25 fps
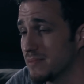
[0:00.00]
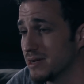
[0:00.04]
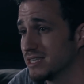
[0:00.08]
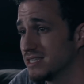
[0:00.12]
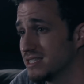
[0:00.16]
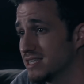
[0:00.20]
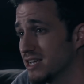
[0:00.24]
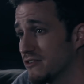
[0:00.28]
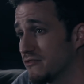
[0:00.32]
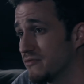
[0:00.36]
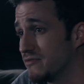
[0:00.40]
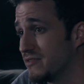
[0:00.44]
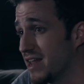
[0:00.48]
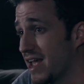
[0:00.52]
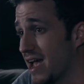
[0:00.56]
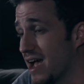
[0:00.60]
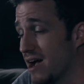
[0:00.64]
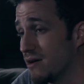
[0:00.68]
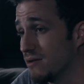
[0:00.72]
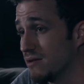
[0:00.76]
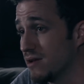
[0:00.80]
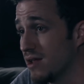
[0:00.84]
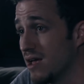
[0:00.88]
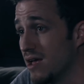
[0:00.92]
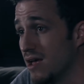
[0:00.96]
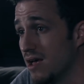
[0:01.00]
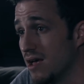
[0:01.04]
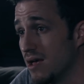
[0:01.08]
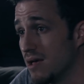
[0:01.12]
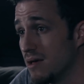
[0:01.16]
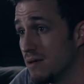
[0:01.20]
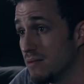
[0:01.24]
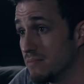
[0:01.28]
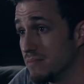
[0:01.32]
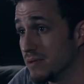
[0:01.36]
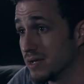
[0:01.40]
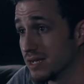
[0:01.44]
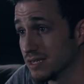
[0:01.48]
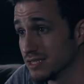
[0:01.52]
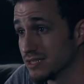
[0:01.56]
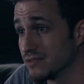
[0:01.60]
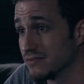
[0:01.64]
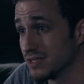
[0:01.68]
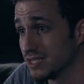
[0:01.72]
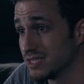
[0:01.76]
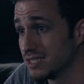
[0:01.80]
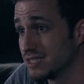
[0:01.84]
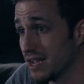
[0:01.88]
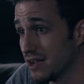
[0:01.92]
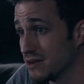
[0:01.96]
and myself down because
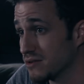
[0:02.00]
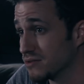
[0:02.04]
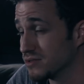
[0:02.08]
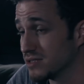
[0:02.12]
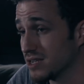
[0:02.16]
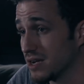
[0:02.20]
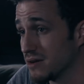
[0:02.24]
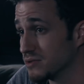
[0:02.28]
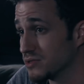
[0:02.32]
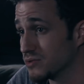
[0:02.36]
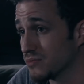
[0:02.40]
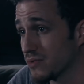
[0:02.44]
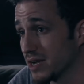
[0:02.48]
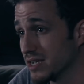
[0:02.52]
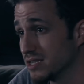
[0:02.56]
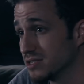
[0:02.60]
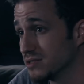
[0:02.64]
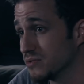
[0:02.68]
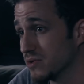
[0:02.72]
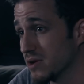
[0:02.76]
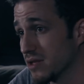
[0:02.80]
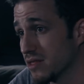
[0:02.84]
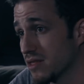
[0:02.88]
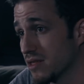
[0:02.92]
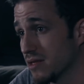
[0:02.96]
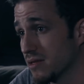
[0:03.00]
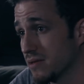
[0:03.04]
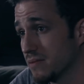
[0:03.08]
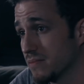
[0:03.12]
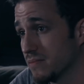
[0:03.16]
of the standards I was raised with.